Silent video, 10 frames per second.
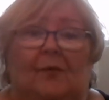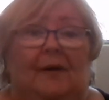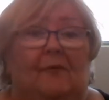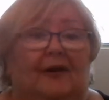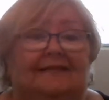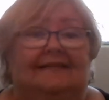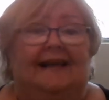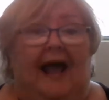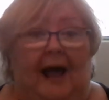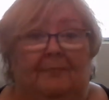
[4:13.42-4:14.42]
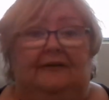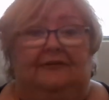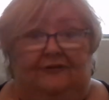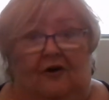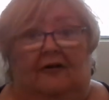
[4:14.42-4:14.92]
We want to sing happy
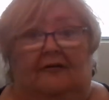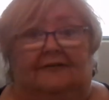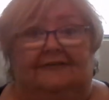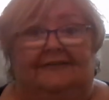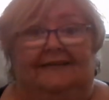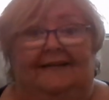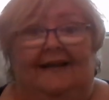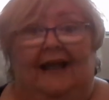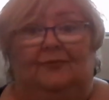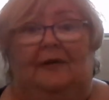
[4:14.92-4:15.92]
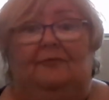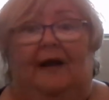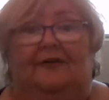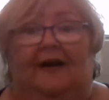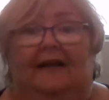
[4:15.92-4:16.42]
songs. As one
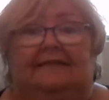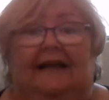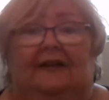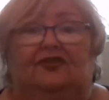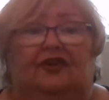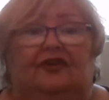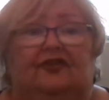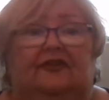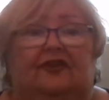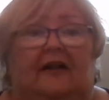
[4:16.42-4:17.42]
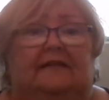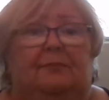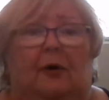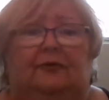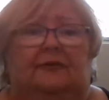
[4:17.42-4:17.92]
writer has said, church is not
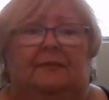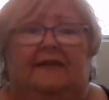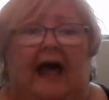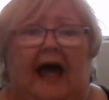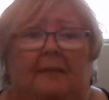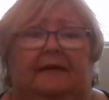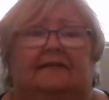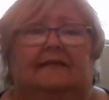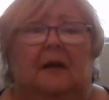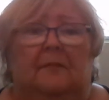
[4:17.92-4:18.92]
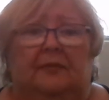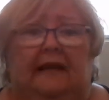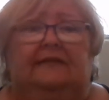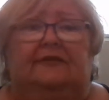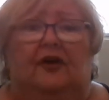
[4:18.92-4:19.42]
supposed to be the happiest
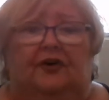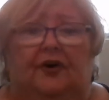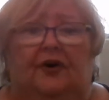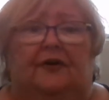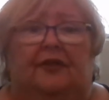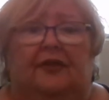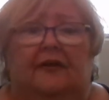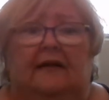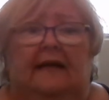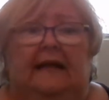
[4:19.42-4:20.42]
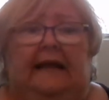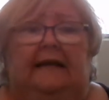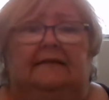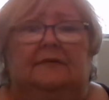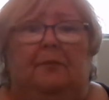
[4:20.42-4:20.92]
place on earth.
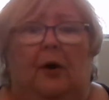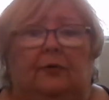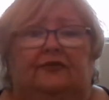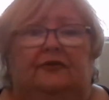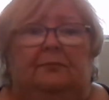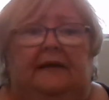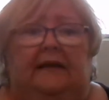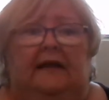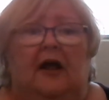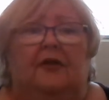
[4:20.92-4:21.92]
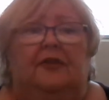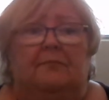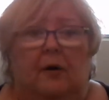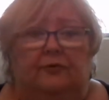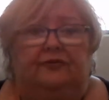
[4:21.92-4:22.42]
It's supposed to be the
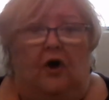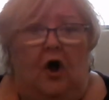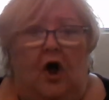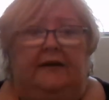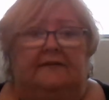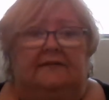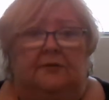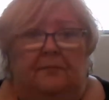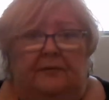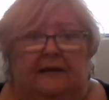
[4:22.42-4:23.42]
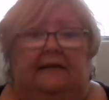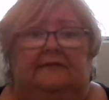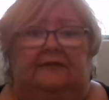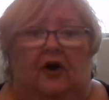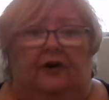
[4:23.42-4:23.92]
most honest
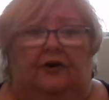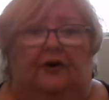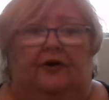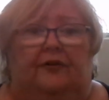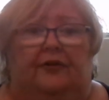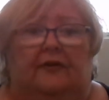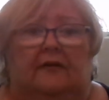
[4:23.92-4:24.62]
place on earth.